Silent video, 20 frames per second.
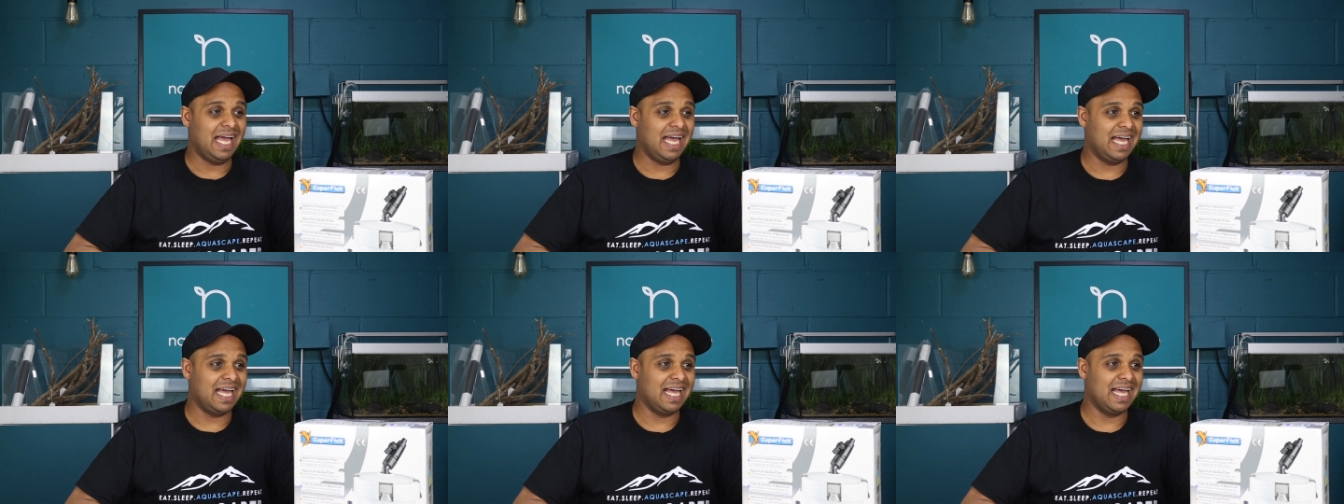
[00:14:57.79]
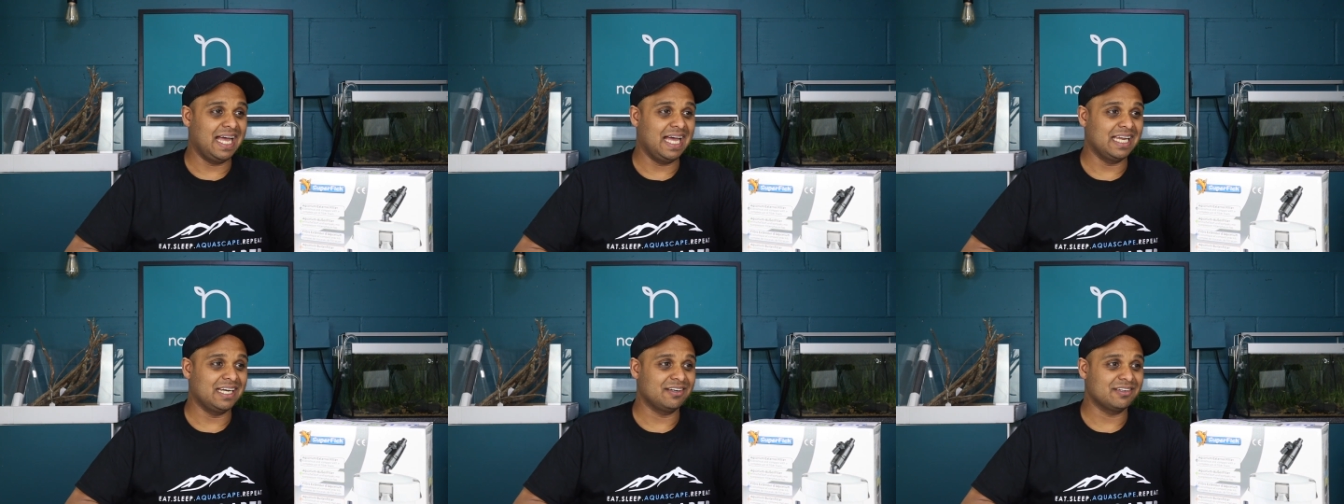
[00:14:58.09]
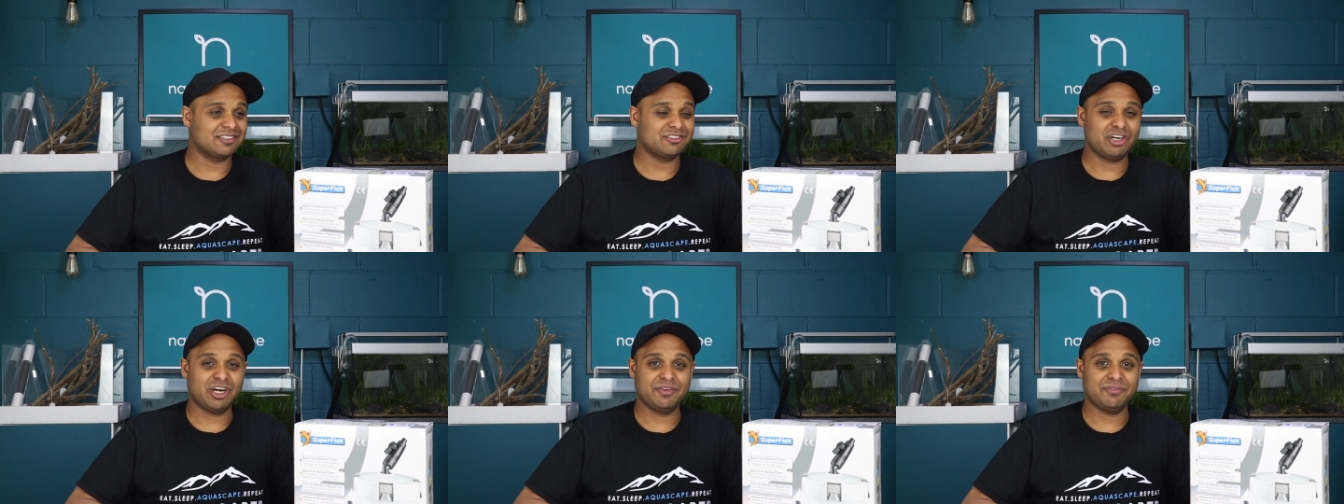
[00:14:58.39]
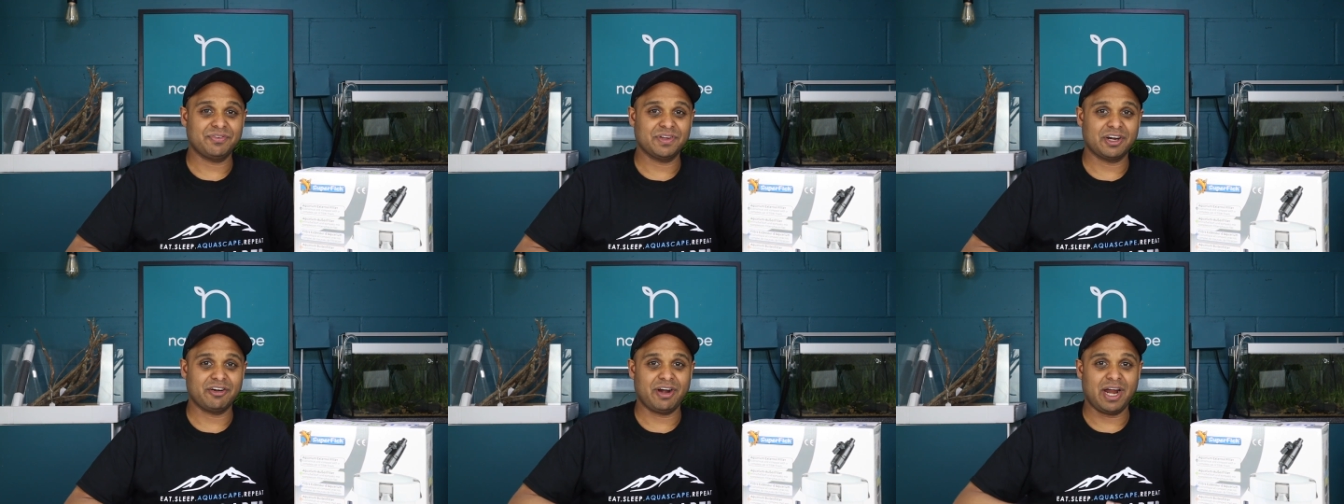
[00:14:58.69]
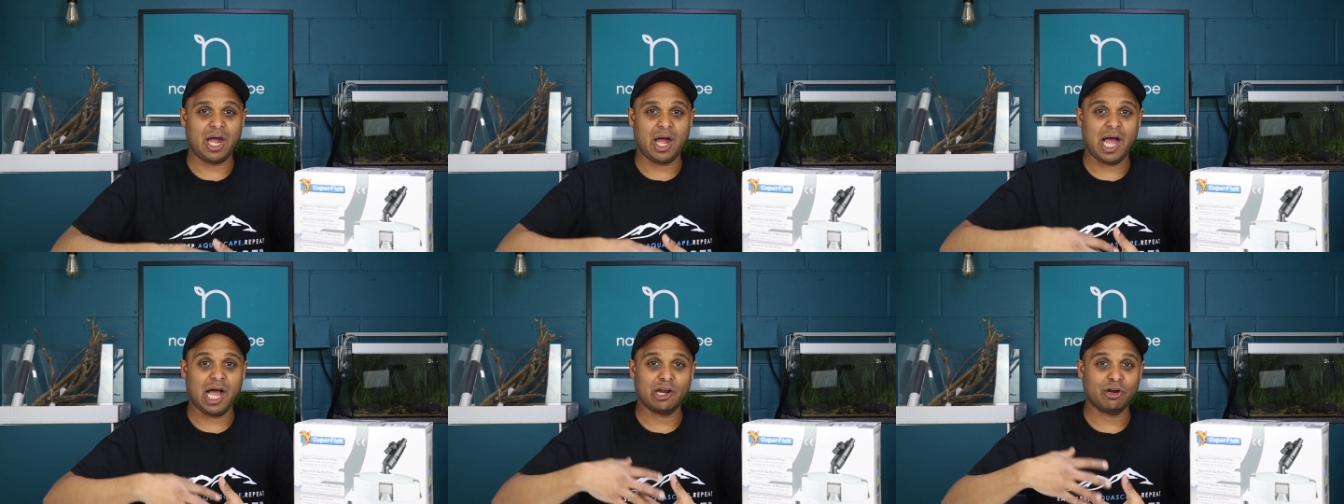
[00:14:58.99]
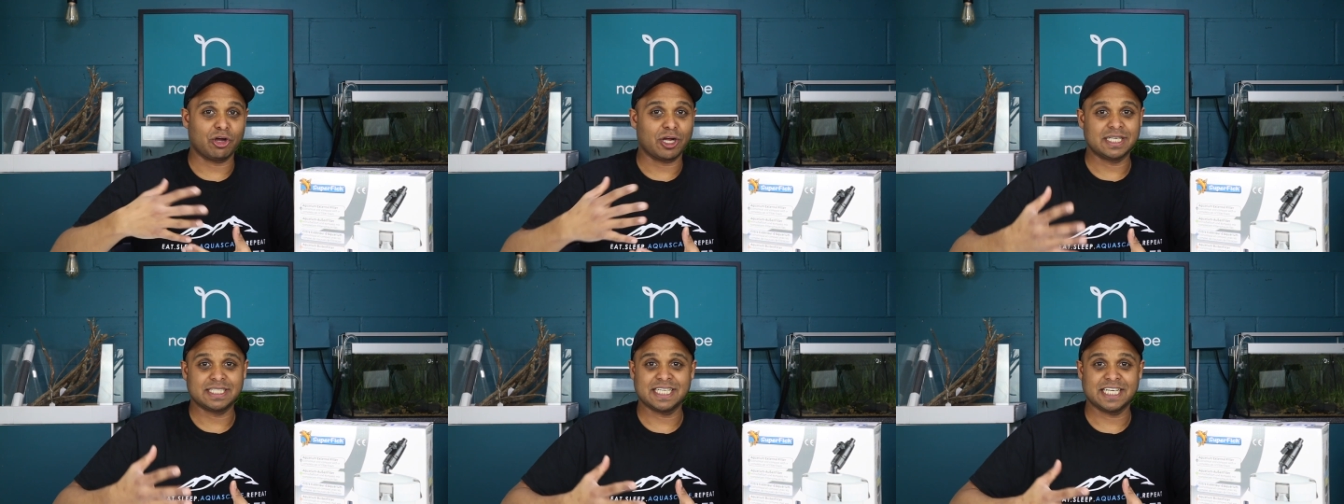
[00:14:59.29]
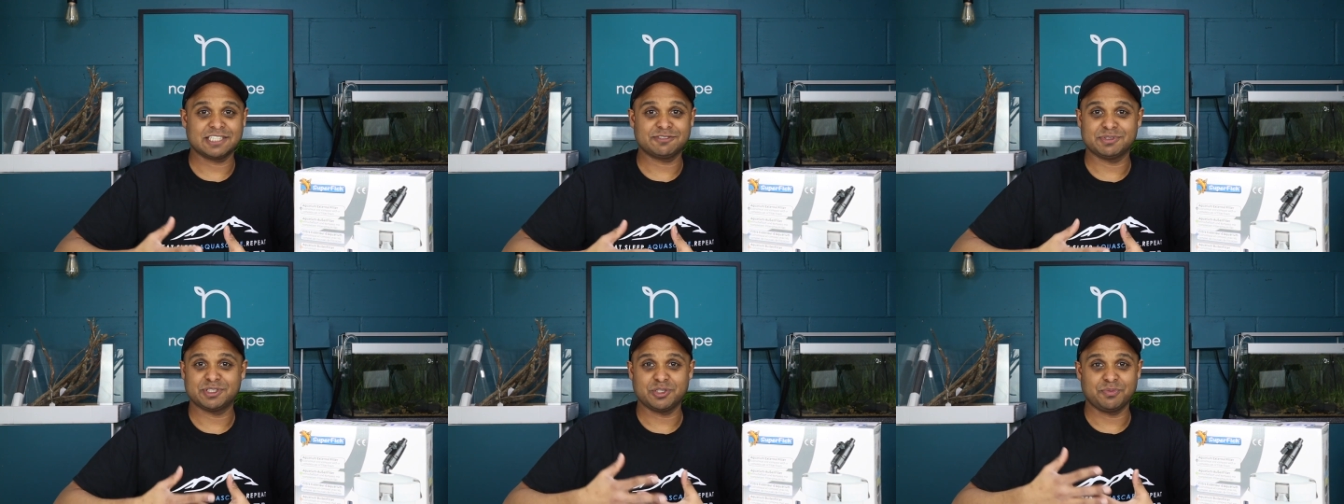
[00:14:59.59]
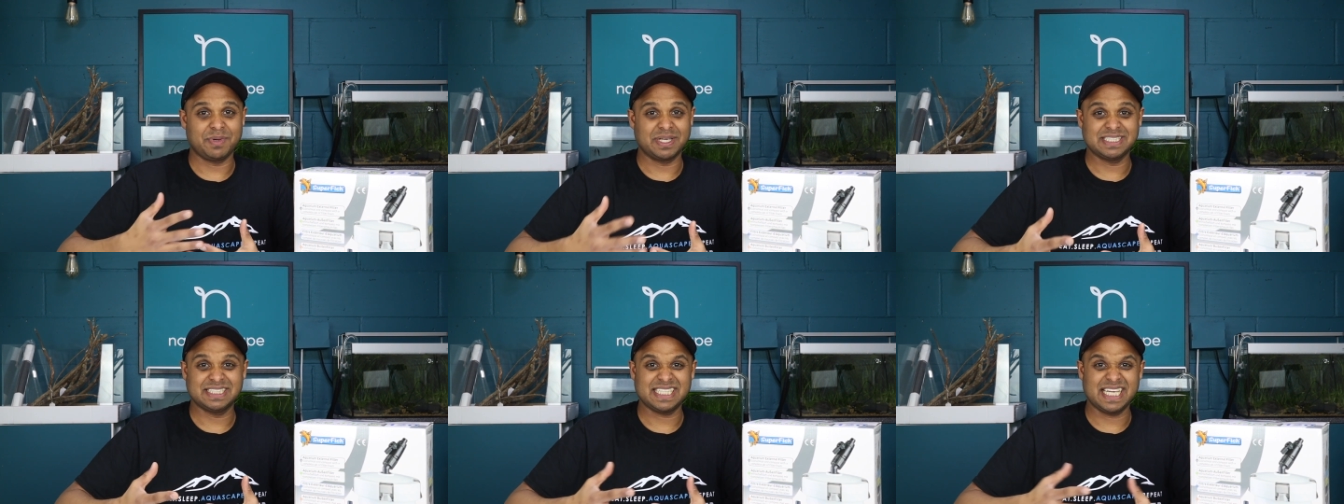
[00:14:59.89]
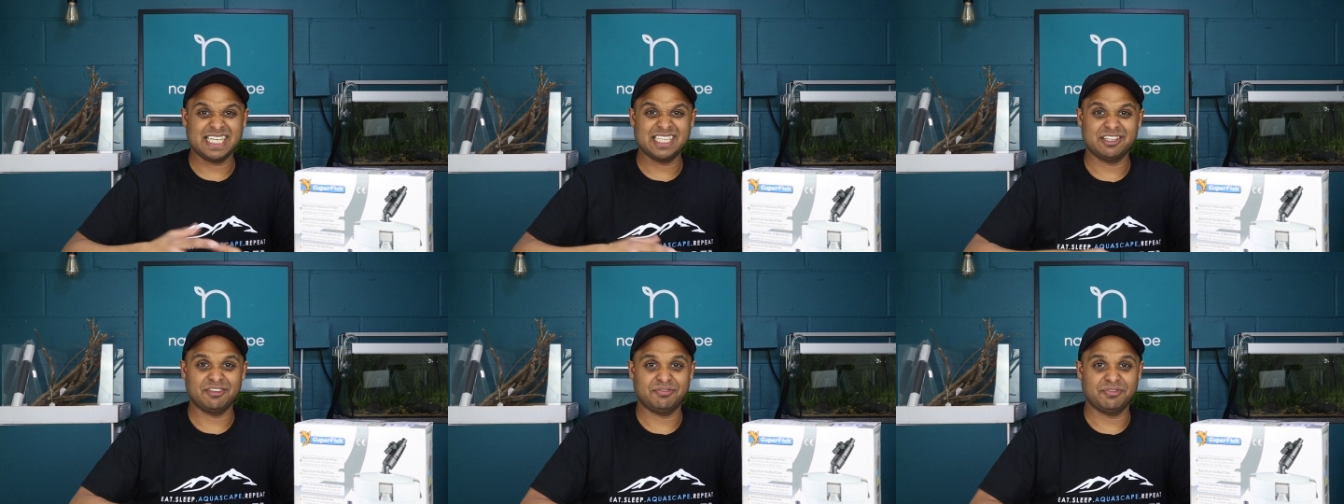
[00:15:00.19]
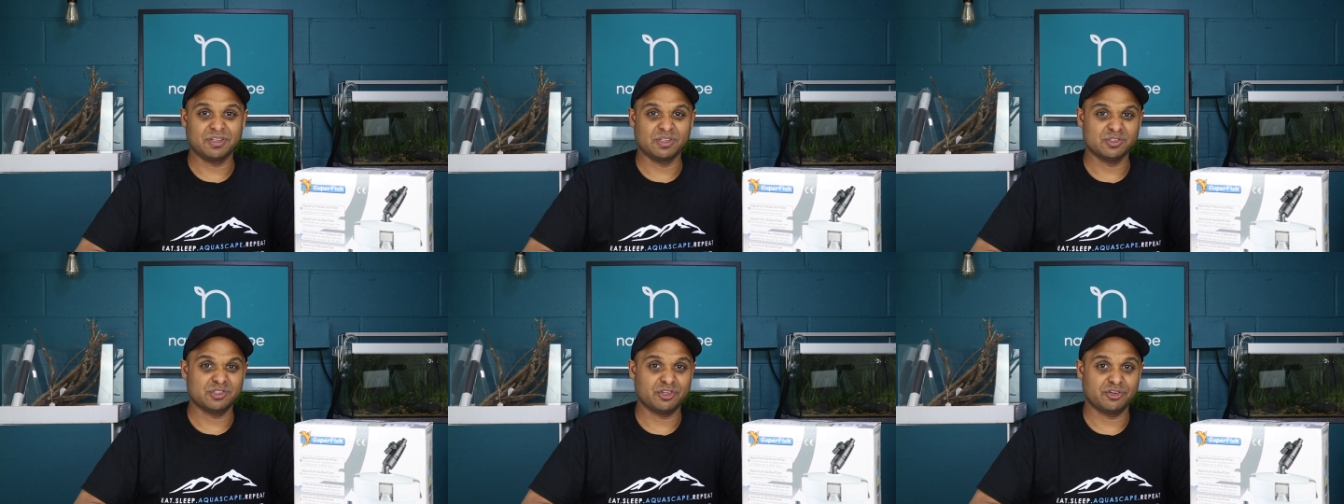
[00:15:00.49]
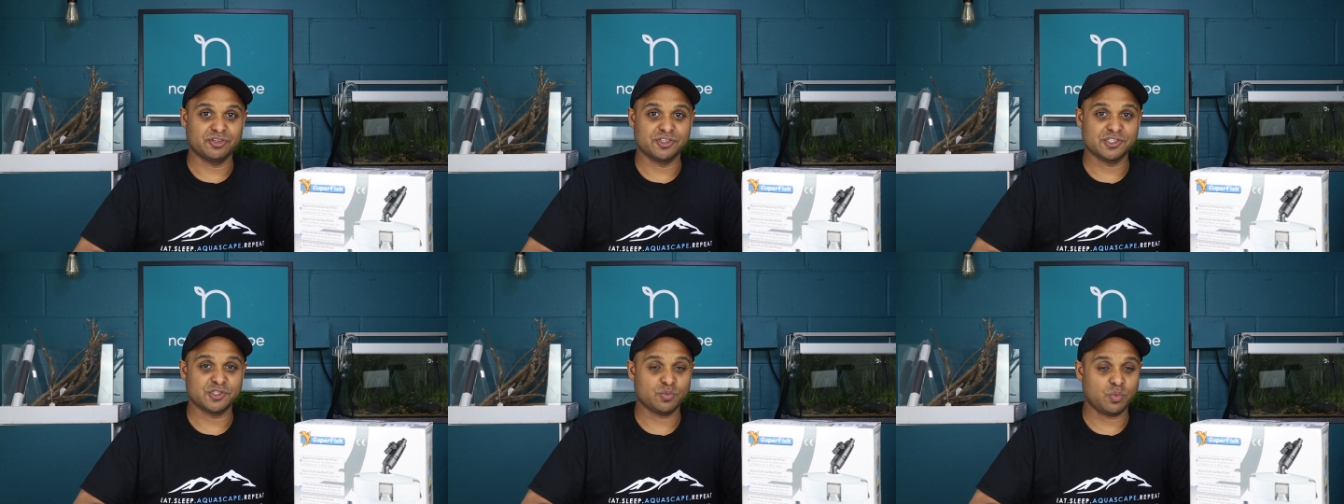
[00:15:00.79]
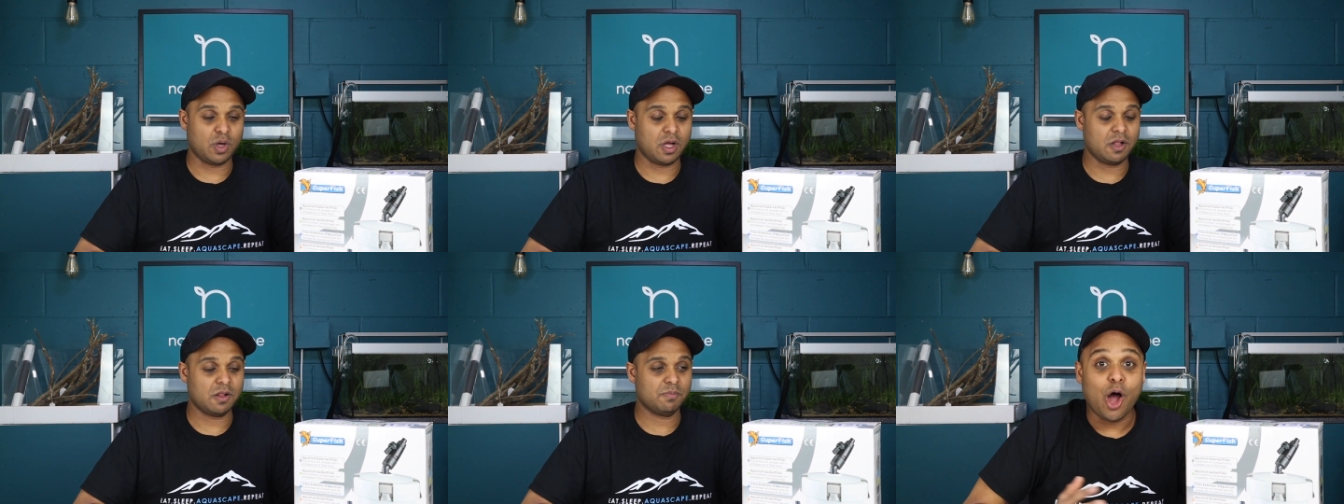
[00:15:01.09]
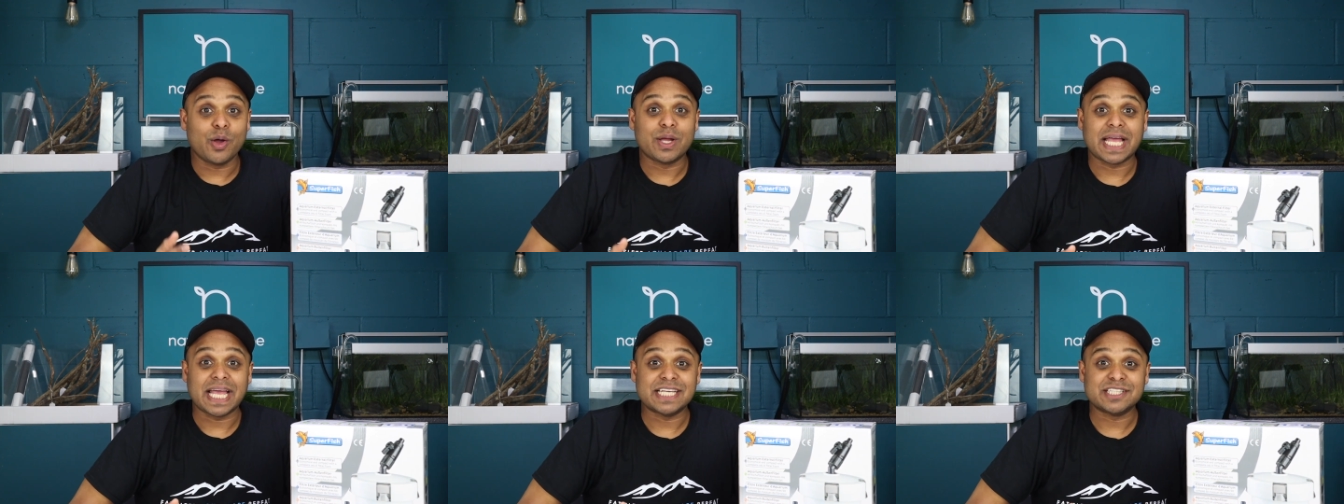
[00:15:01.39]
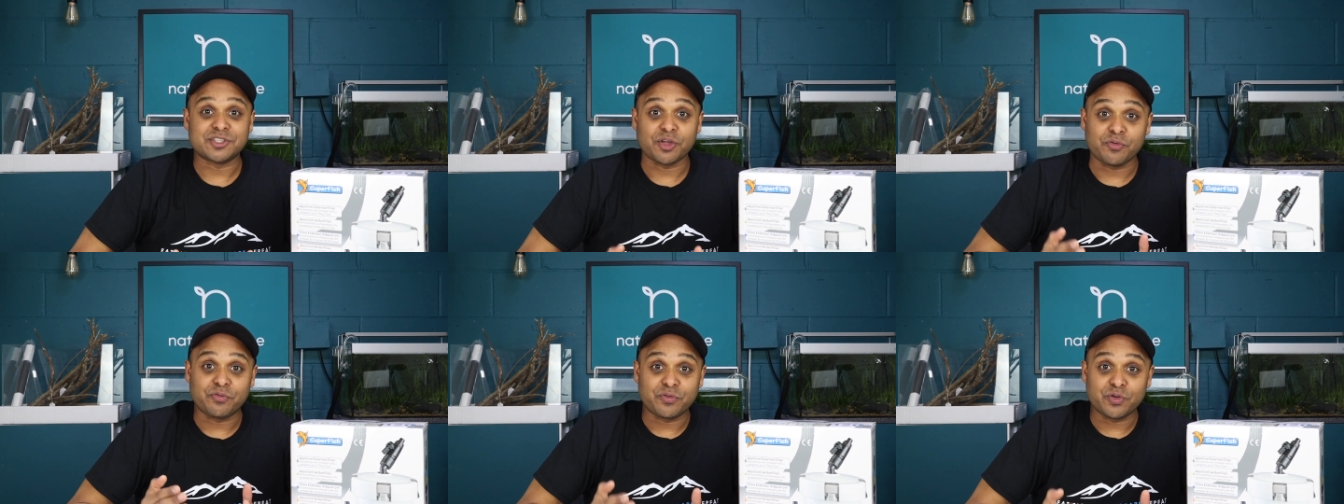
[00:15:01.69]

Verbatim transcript: and try and figure out how long it takes me to maintain the filter as well. Okay, so